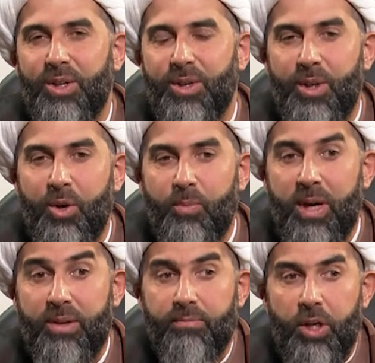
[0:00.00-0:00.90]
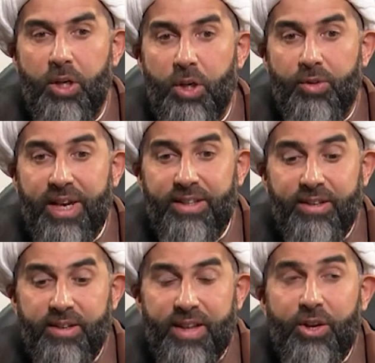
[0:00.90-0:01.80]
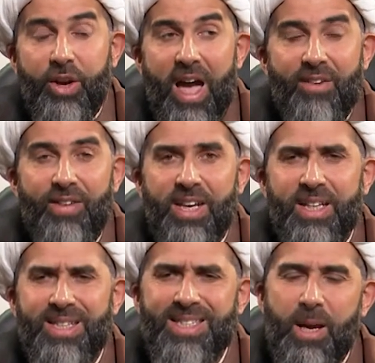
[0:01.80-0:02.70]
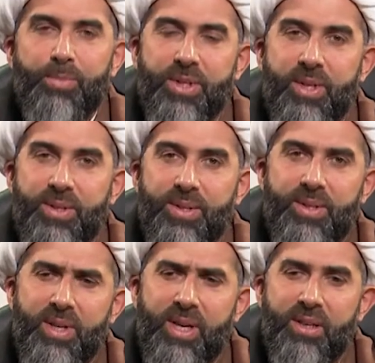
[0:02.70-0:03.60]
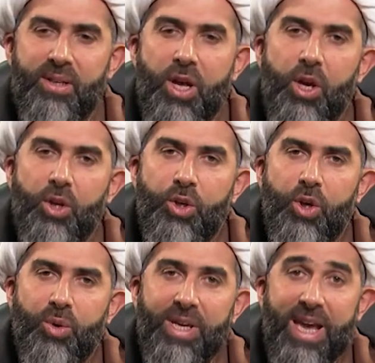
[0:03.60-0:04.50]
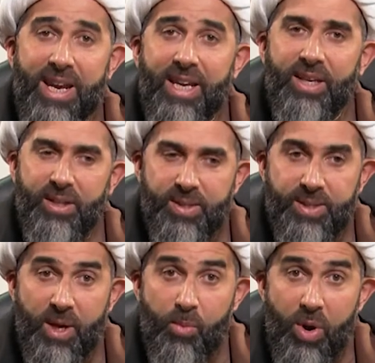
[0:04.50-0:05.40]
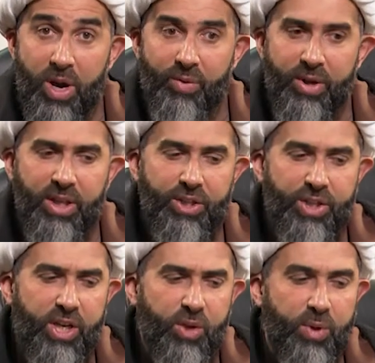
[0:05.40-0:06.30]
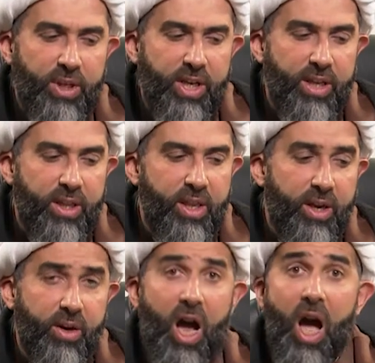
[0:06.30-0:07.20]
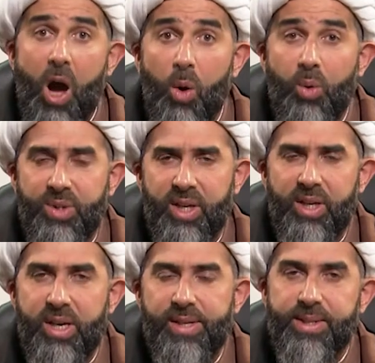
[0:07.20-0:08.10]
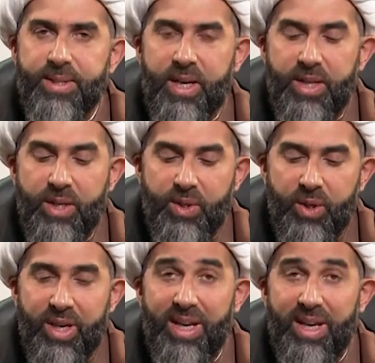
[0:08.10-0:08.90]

you know, but they don't have any substance in, you know, getting somewhere really genuine in their Hawzah studies on an